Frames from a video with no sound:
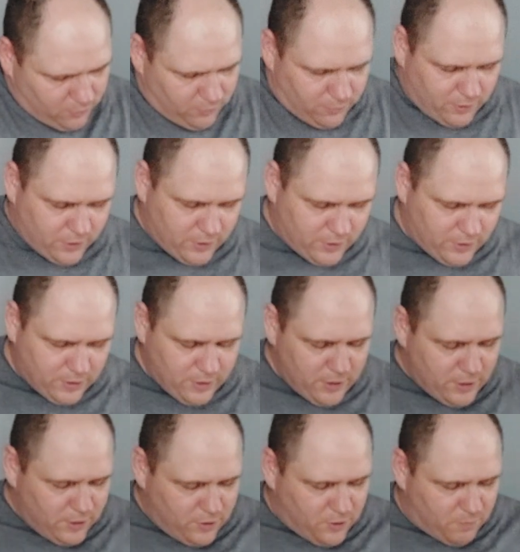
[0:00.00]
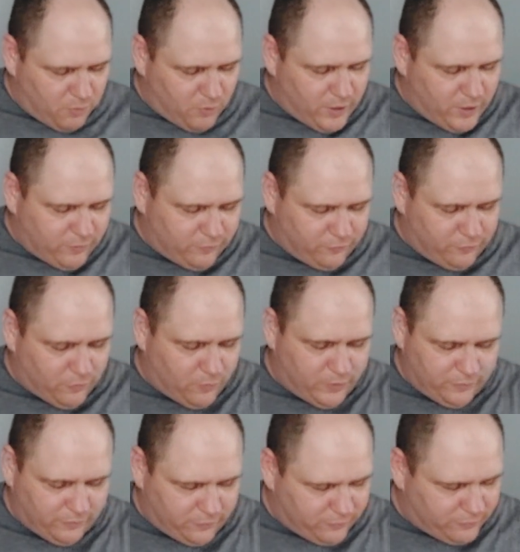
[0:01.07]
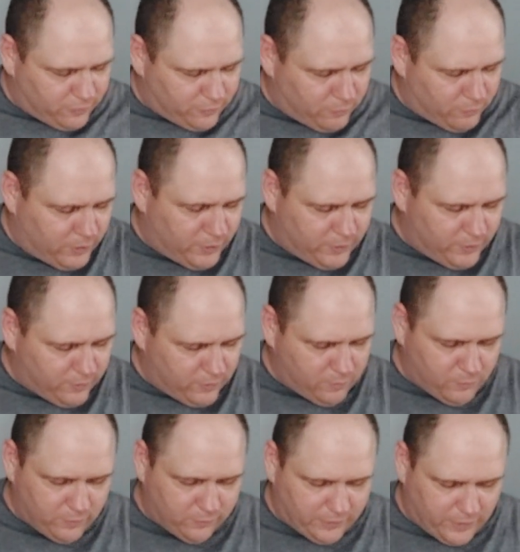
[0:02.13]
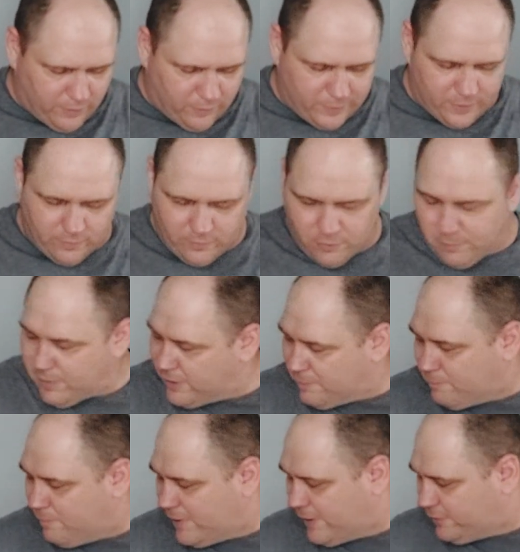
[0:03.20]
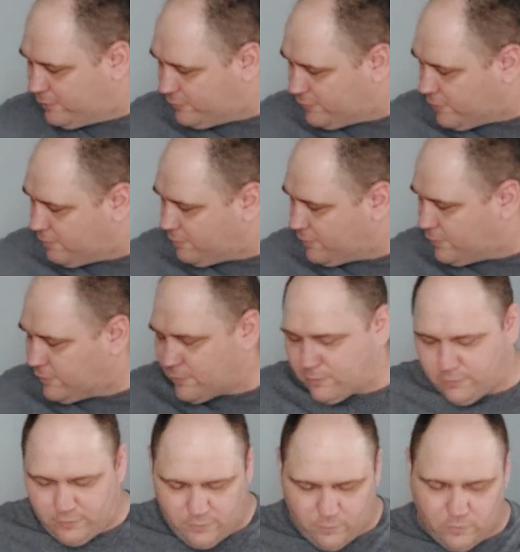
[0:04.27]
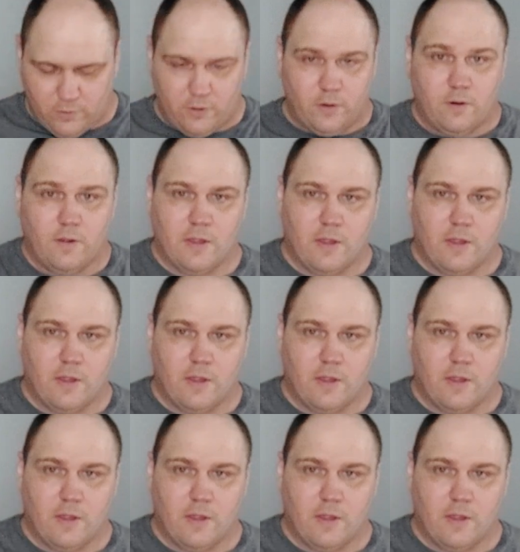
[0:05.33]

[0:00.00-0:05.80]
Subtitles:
You're Beretta's choice because you're really the only ones out there. Nobody makes stuff for the 1301,